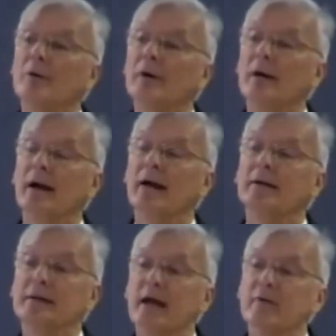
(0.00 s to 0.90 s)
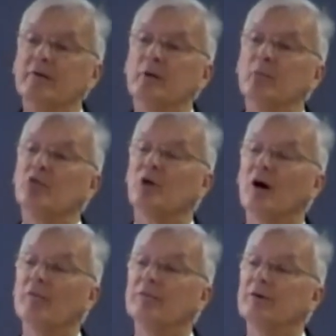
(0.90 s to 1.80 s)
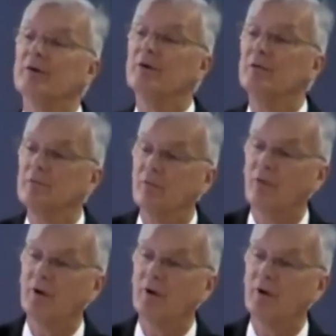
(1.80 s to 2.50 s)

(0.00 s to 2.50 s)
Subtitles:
and gave himself for him.